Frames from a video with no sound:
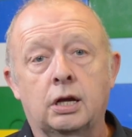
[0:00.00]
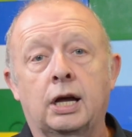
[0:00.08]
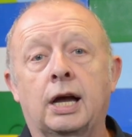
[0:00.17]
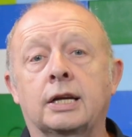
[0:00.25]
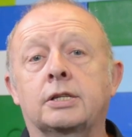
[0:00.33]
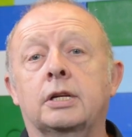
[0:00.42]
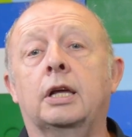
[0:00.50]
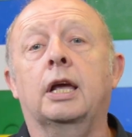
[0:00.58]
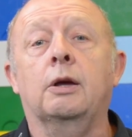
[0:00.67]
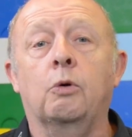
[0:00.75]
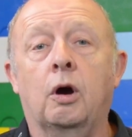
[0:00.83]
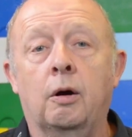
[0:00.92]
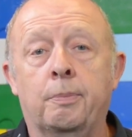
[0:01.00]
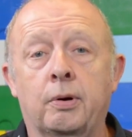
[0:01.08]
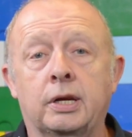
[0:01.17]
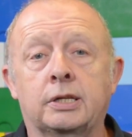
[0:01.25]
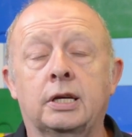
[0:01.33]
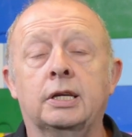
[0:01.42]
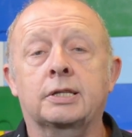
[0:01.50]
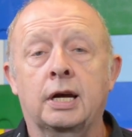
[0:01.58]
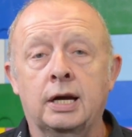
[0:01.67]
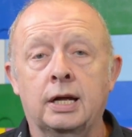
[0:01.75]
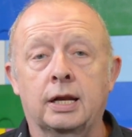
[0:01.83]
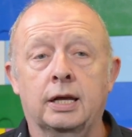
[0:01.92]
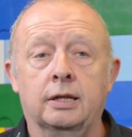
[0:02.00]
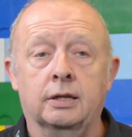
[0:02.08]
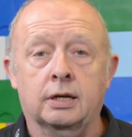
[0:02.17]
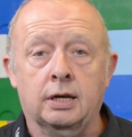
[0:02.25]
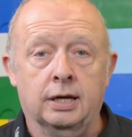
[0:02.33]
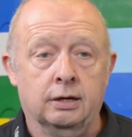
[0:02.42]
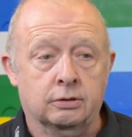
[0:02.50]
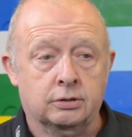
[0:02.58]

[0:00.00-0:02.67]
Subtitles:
actually operating entirely in the cloud.